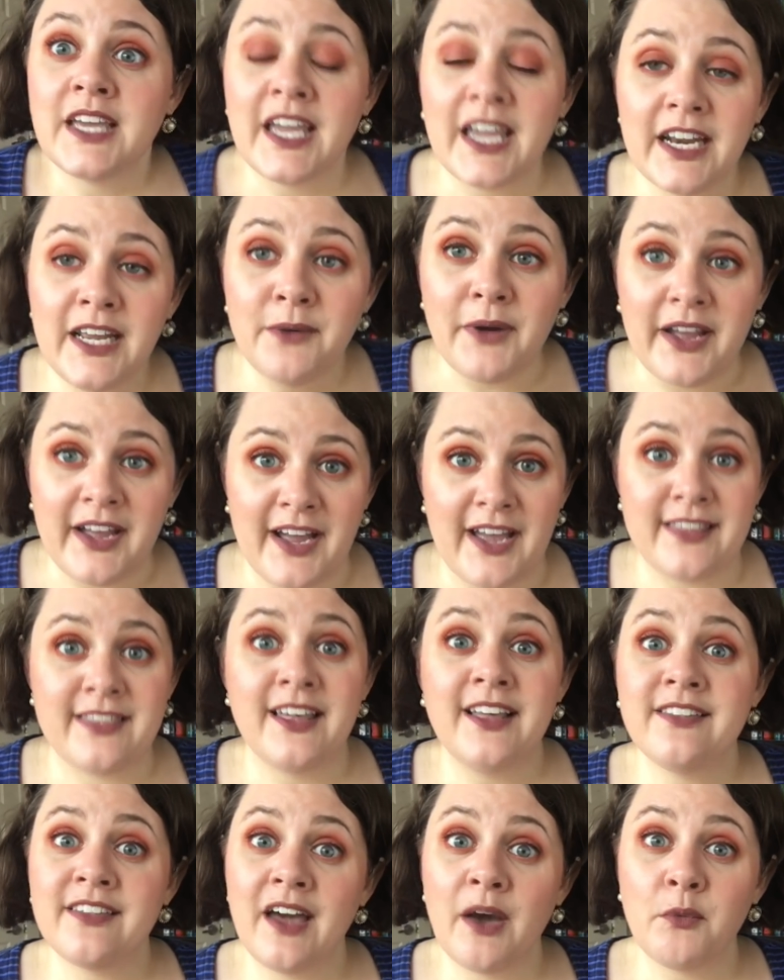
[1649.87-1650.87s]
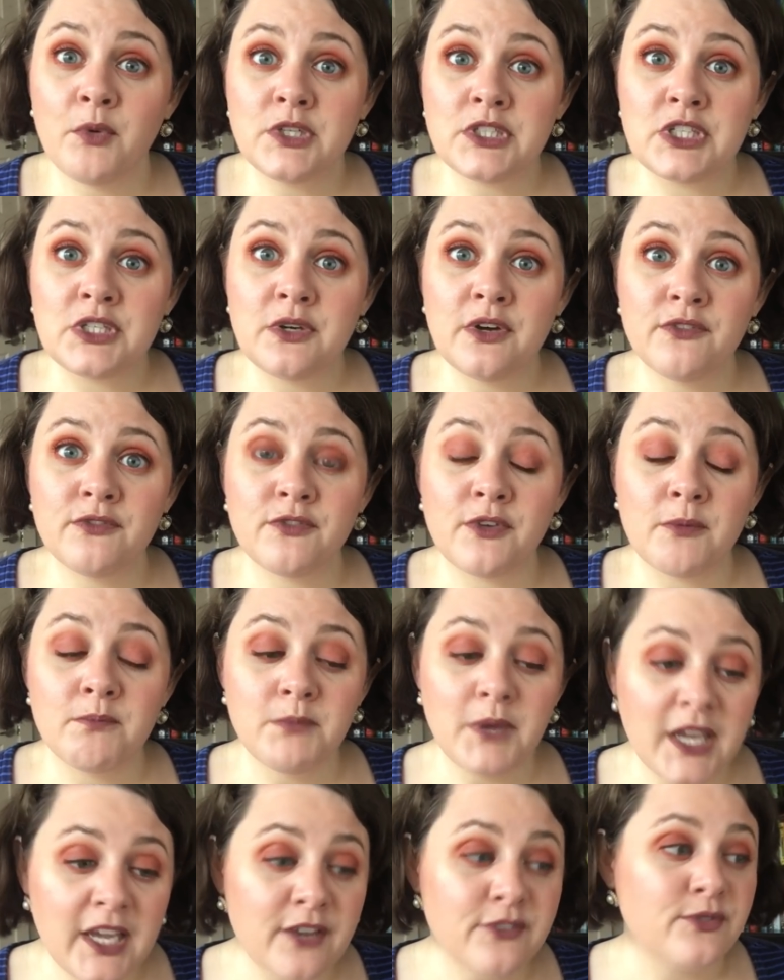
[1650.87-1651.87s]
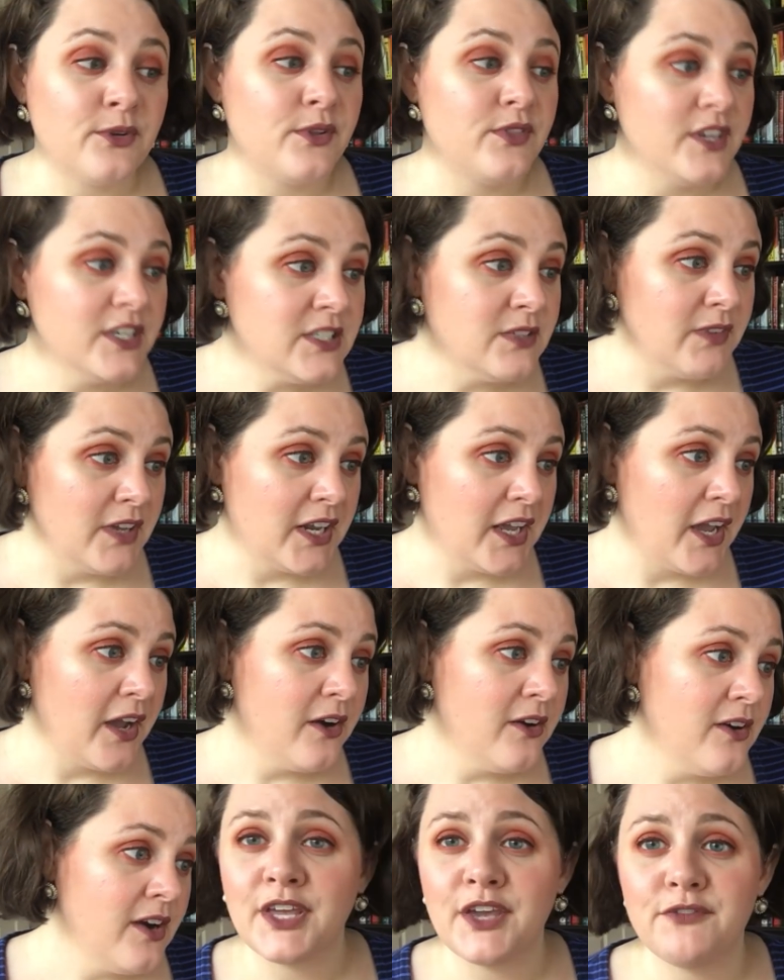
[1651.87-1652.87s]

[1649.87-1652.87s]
Anyway, I think that will do it for me for this video.